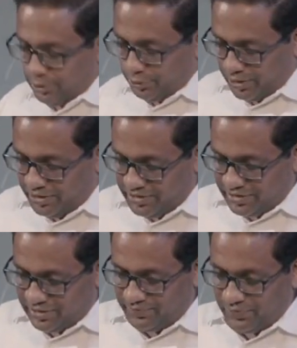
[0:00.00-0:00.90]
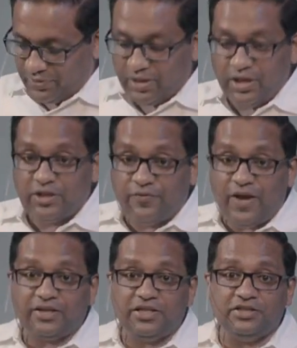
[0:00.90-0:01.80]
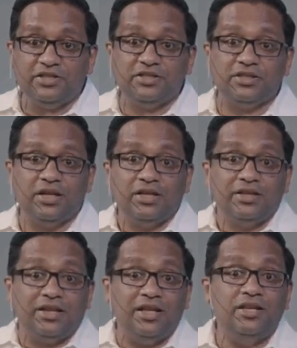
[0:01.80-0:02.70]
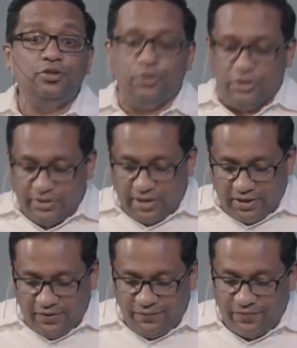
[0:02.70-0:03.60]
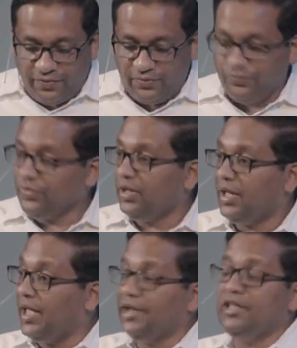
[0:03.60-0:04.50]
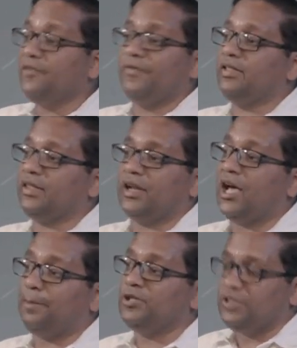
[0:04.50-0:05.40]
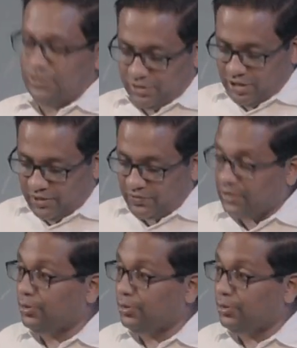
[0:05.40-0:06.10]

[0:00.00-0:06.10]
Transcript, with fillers: The fact teaches that in your life, any event that happens in your life can both be a trial